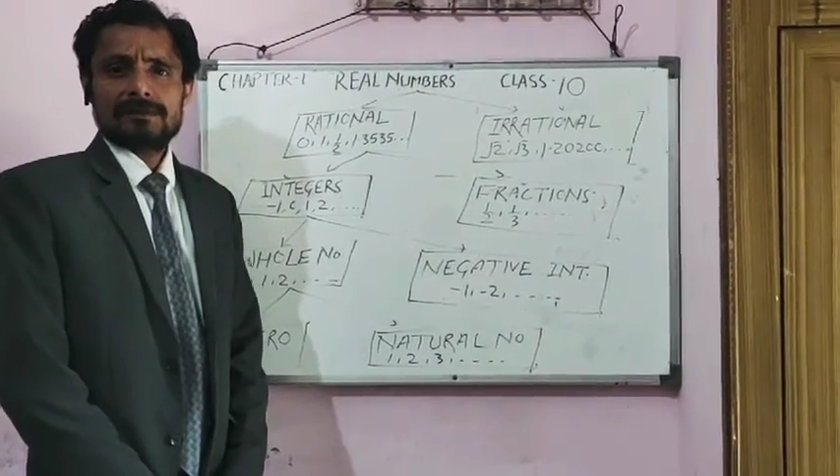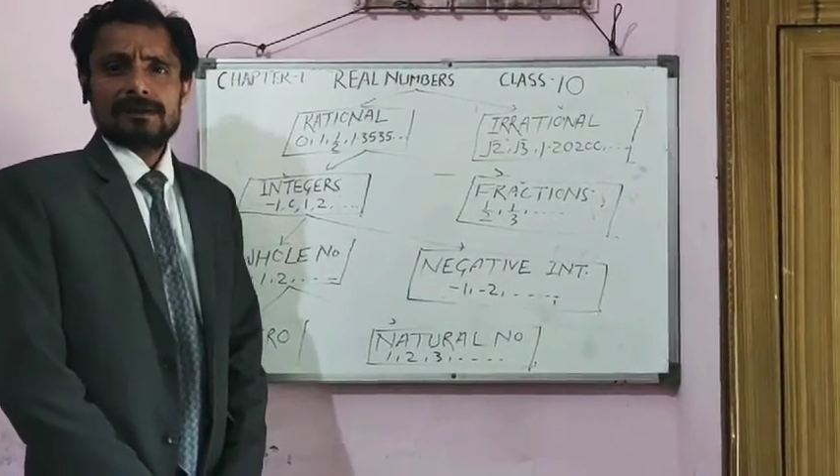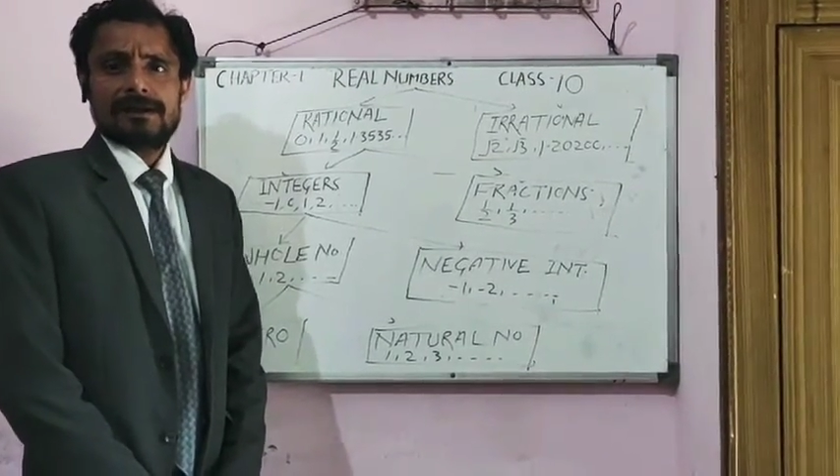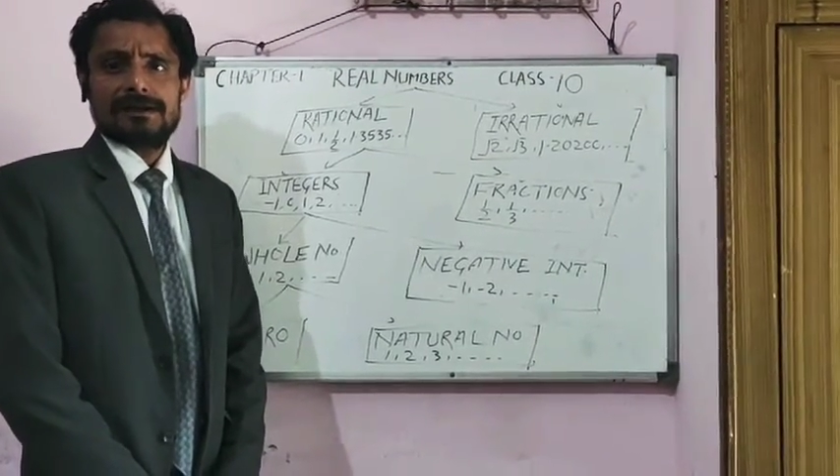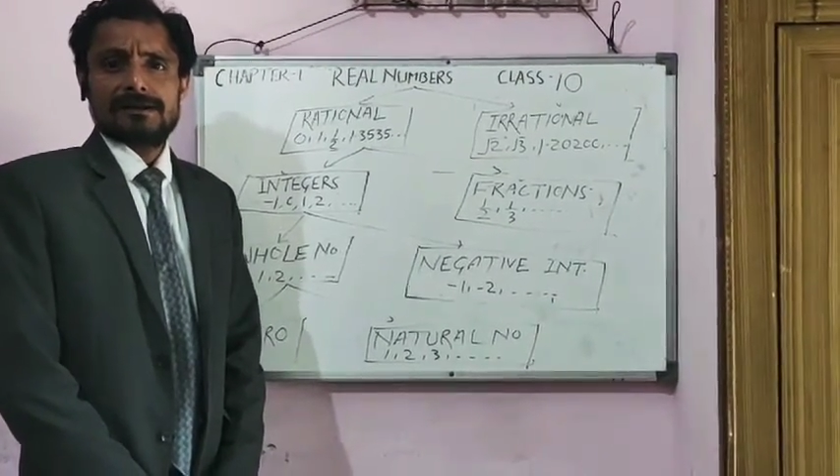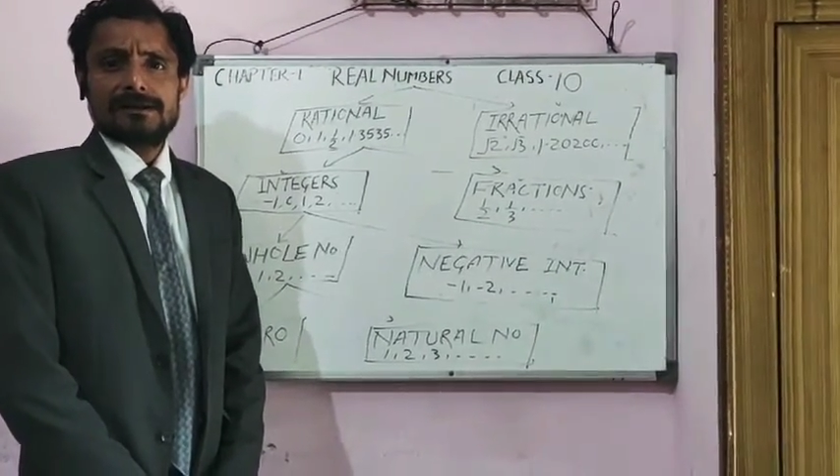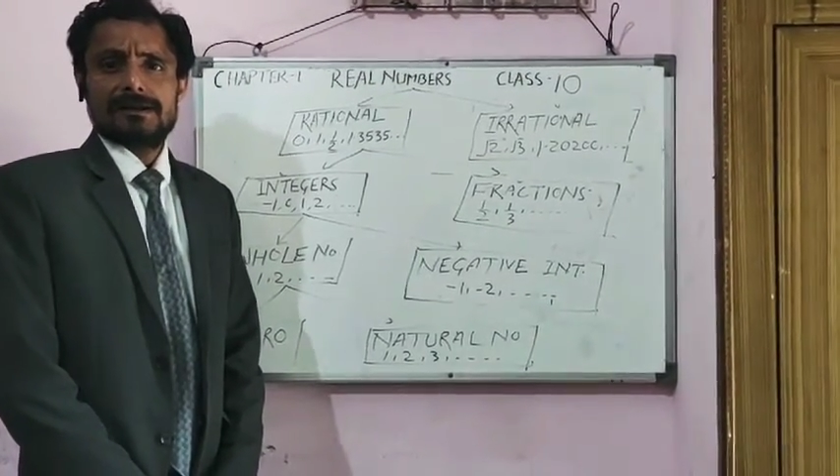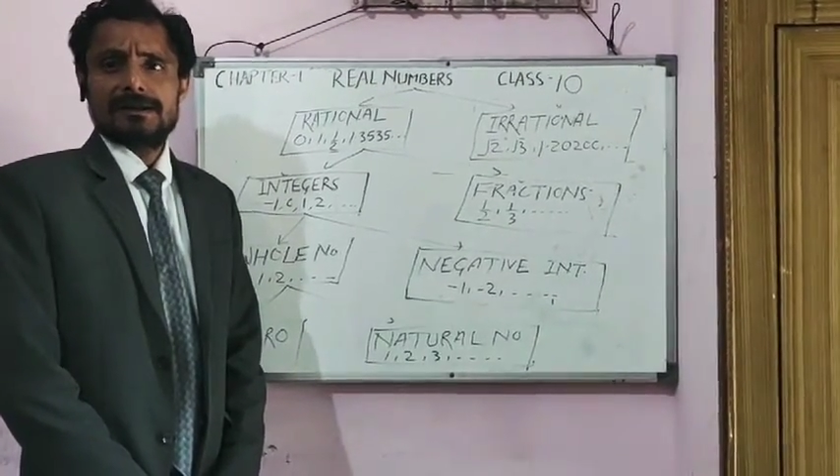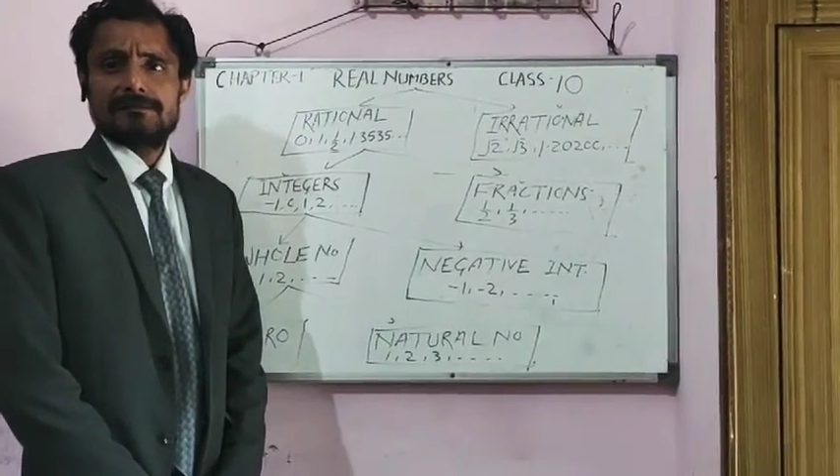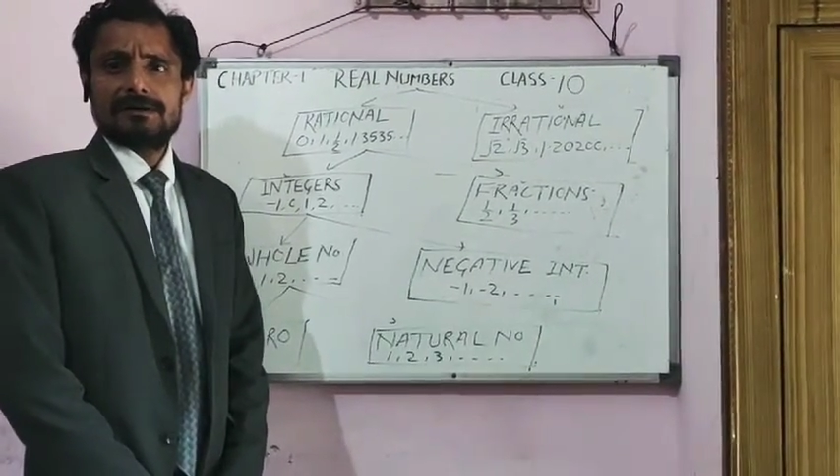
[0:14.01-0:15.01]
and real
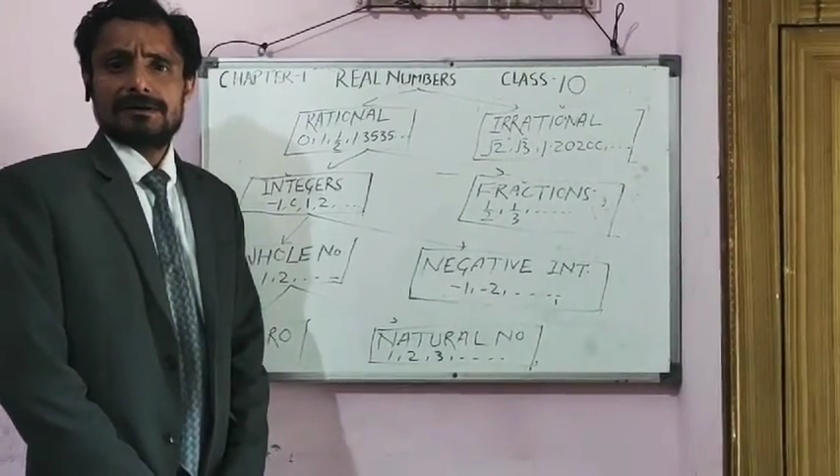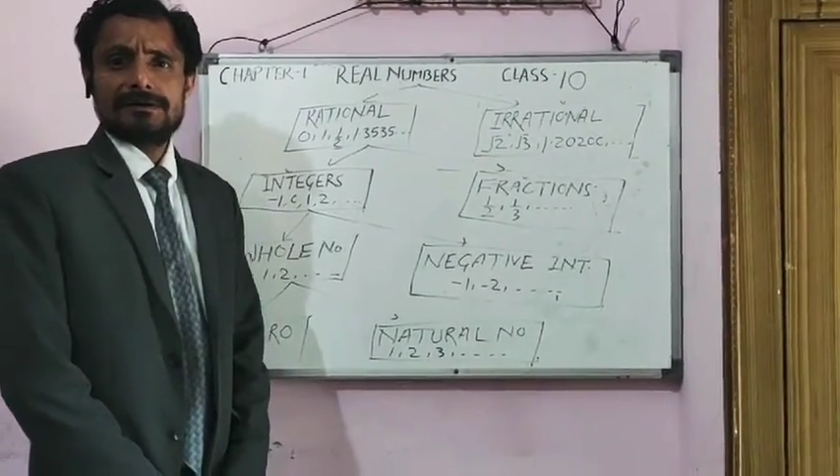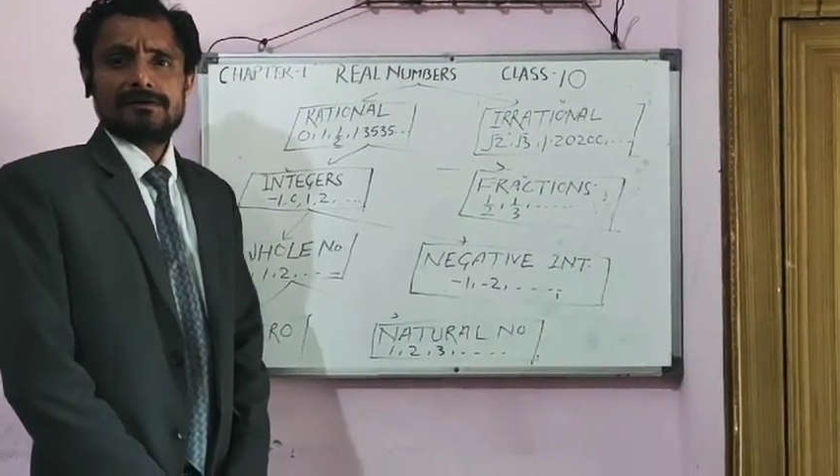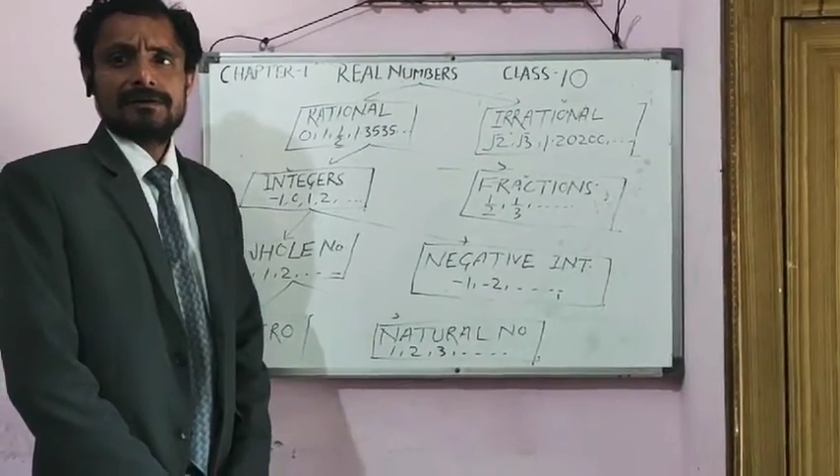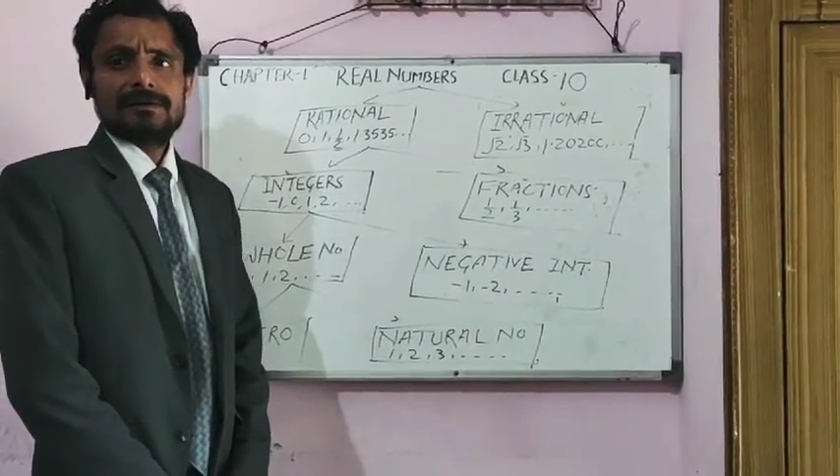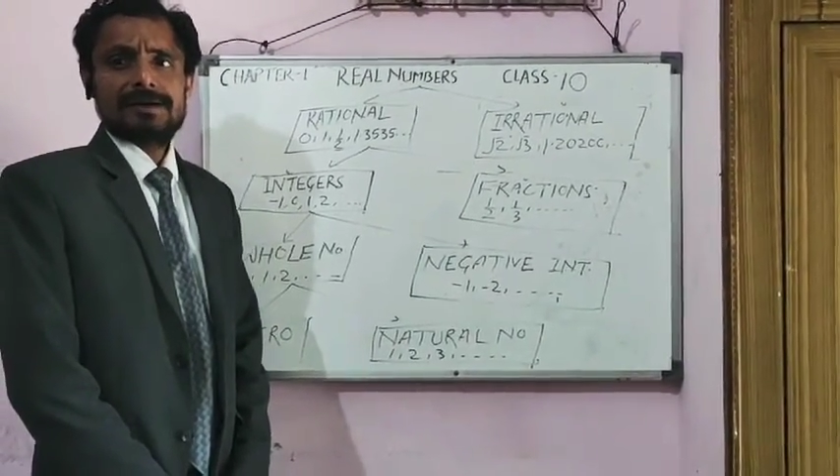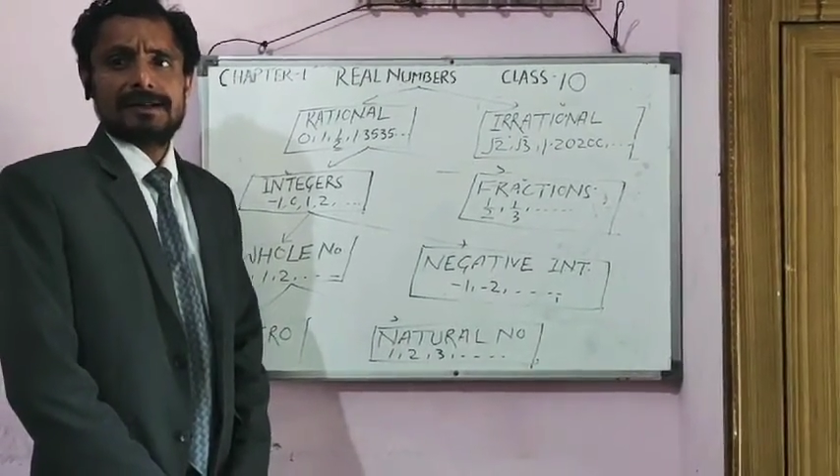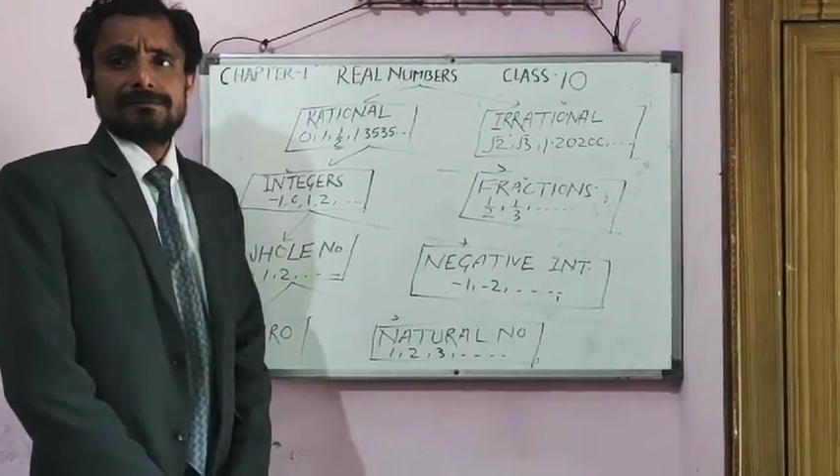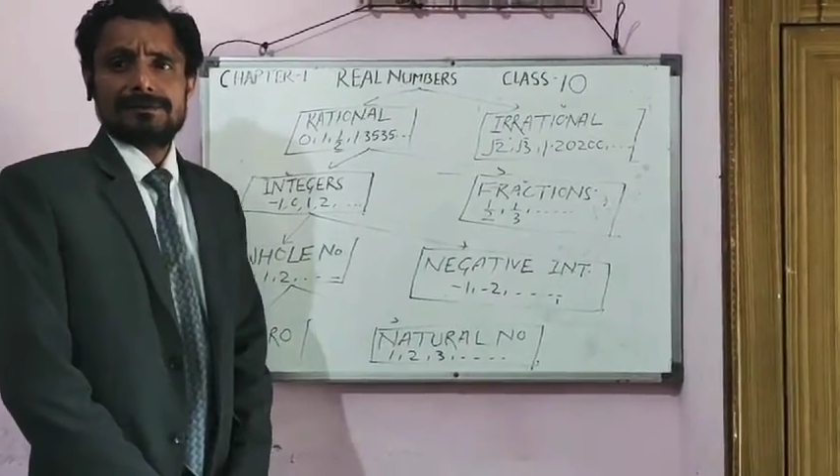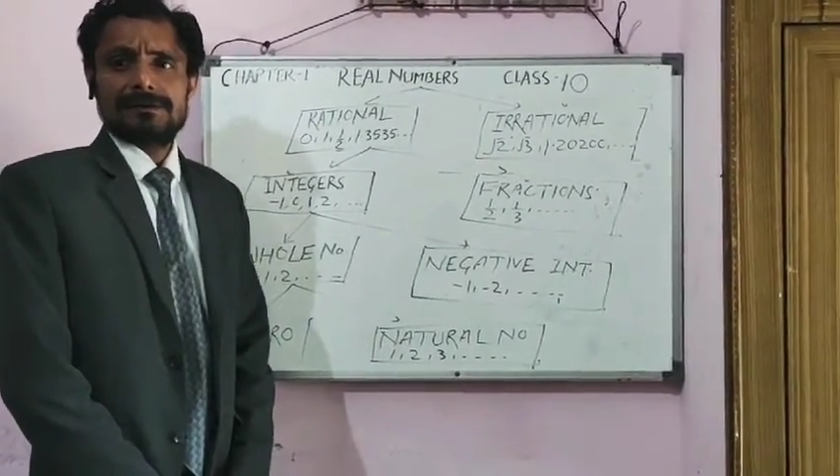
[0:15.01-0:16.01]
number
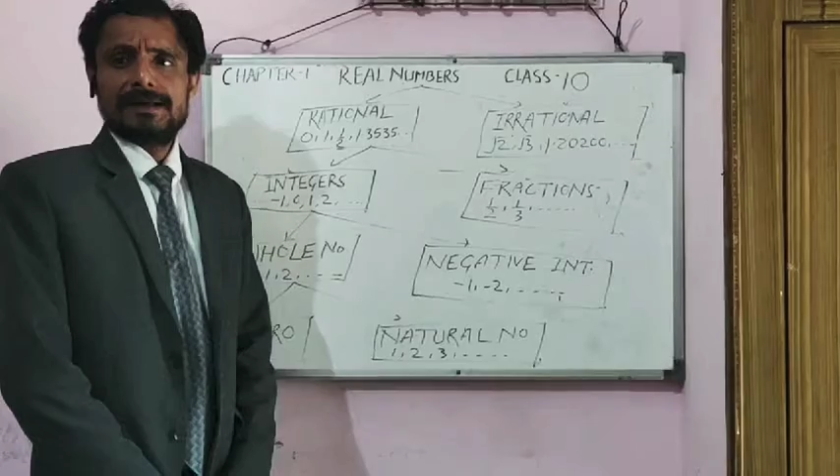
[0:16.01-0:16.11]
can be